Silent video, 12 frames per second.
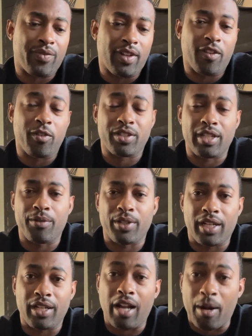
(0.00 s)
I wasn't able to
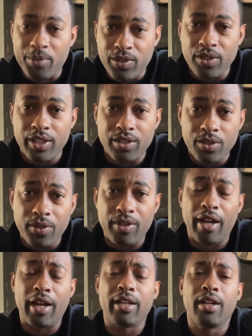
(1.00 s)
get an opportunity doing
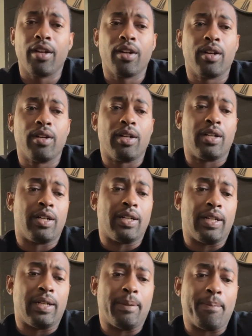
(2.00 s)
that.
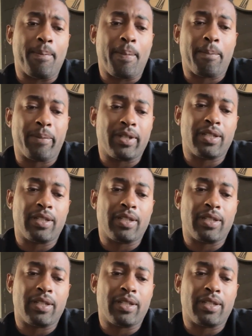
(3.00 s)
But